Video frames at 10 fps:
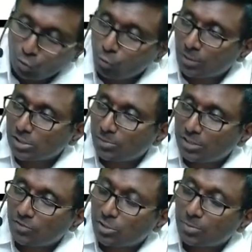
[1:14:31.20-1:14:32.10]
2 months
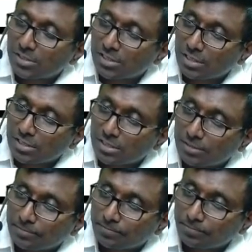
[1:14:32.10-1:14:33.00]
means which month sales?
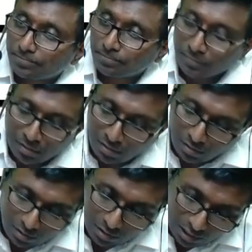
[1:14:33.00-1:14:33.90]

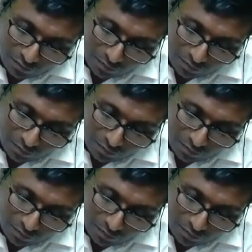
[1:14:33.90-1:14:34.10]
Not